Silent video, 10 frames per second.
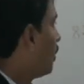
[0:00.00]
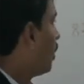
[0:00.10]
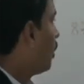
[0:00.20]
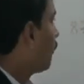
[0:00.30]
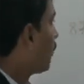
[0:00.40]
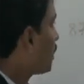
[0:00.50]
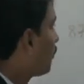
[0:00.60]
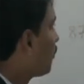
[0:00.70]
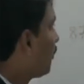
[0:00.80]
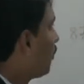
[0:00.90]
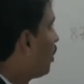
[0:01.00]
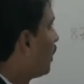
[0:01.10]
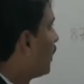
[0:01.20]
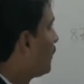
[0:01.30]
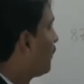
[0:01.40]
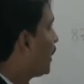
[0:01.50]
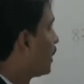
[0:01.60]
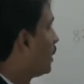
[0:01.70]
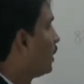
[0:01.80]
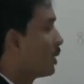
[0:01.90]
Now, which of the following
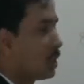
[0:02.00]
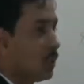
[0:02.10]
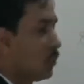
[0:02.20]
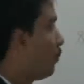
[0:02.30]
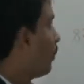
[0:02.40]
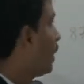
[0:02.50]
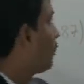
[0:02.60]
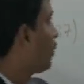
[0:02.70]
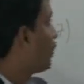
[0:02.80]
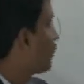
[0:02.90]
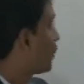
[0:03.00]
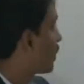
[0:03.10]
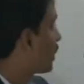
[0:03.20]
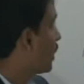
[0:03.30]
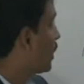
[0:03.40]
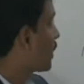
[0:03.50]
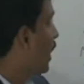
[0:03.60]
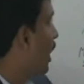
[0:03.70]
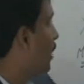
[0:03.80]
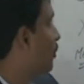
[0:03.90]
metals will
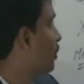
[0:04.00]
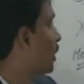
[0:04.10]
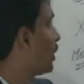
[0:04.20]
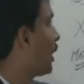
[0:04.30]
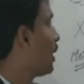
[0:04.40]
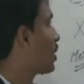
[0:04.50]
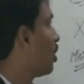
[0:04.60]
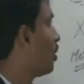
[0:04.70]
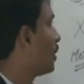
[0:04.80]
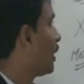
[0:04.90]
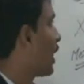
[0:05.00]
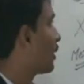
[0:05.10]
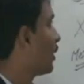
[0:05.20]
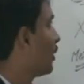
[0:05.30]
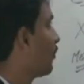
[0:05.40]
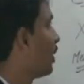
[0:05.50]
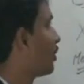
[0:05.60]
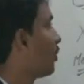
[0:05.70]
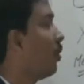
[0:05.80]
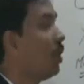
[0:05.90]
produces hydrogen gas on reacting
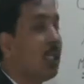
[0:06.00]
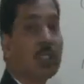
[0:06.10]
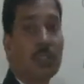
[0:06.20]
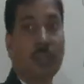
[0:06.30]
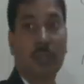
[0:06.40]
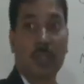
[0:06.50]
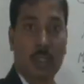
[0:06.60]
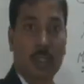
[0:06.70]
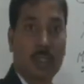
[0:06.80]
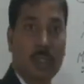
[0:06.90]
with cold HNO3?